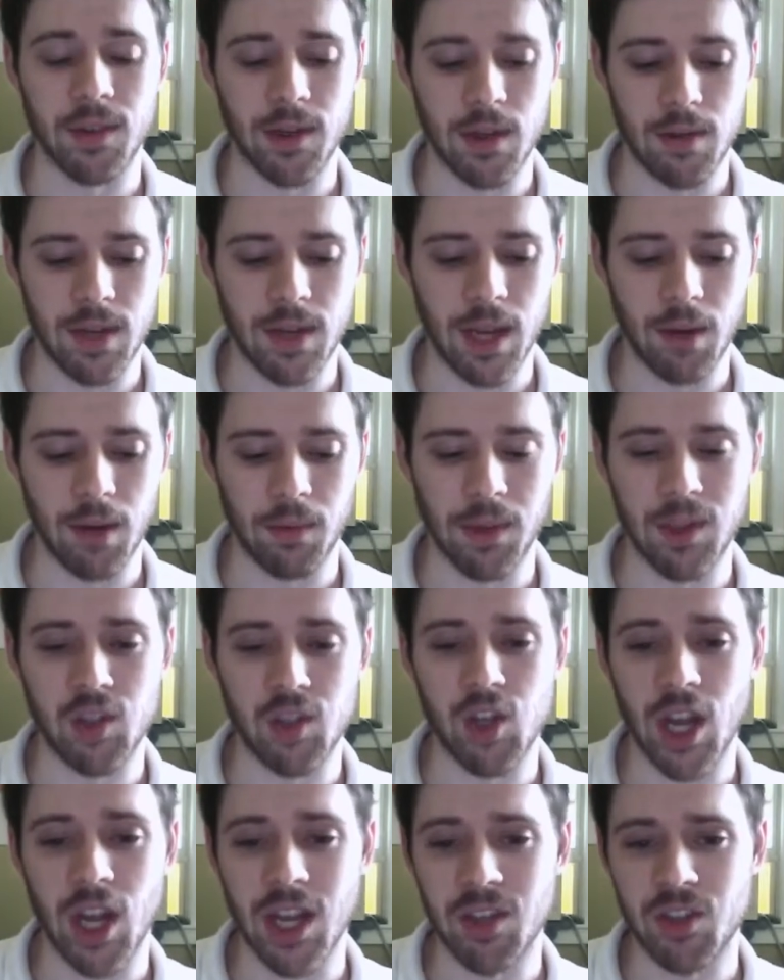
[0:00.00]
and you can't really
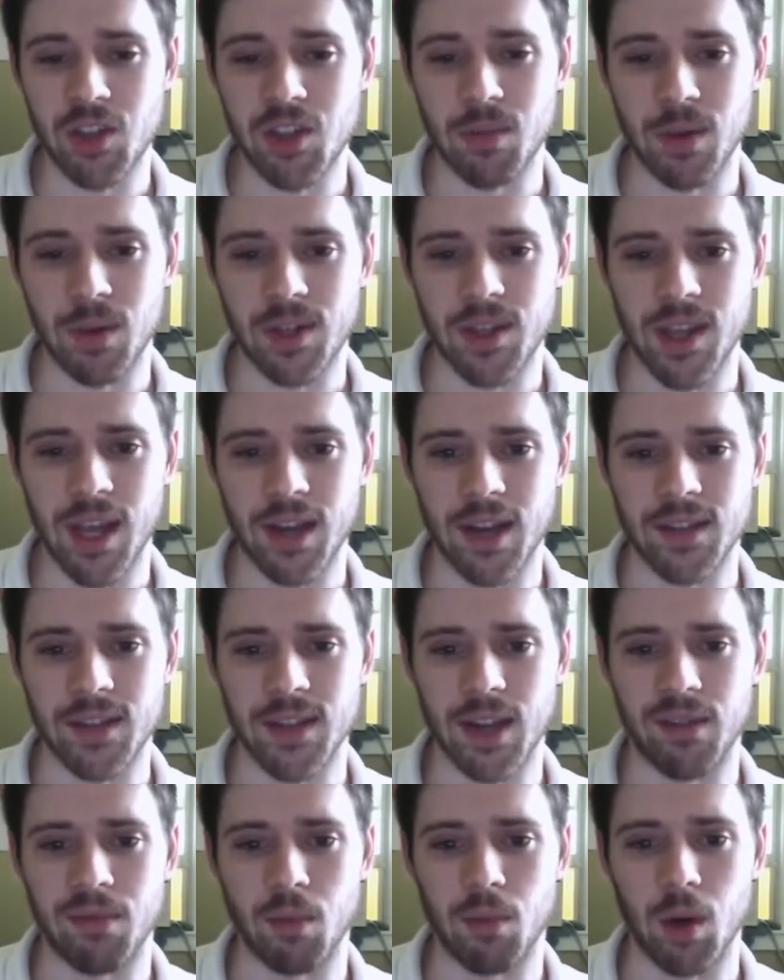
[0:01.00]
change too much of that
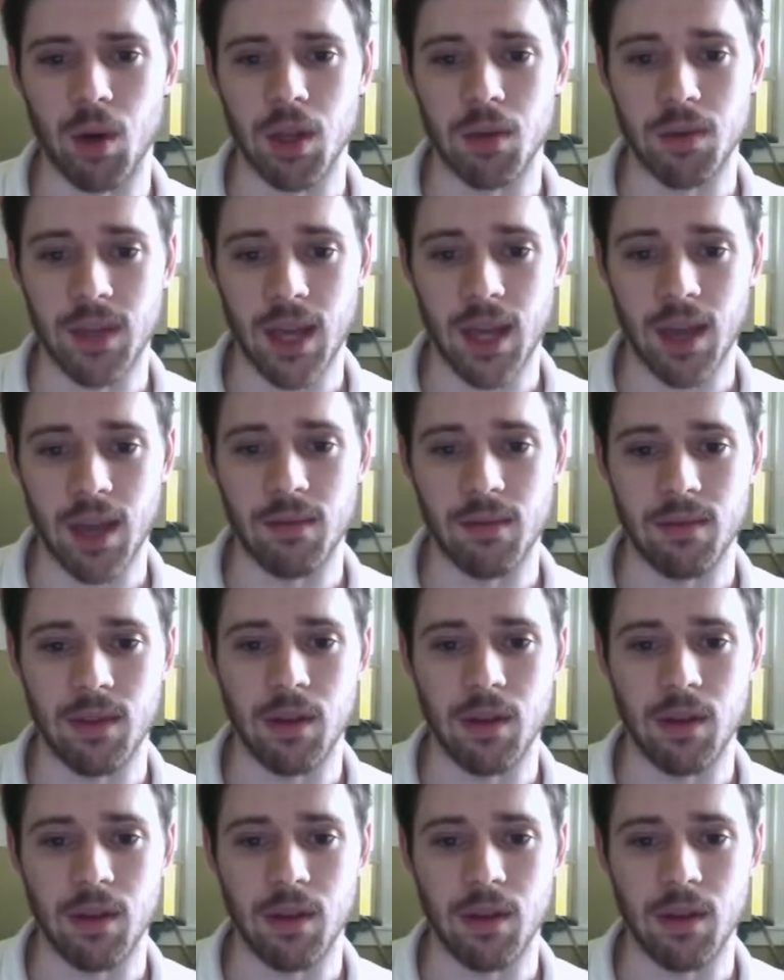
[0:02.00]
aside from what you get,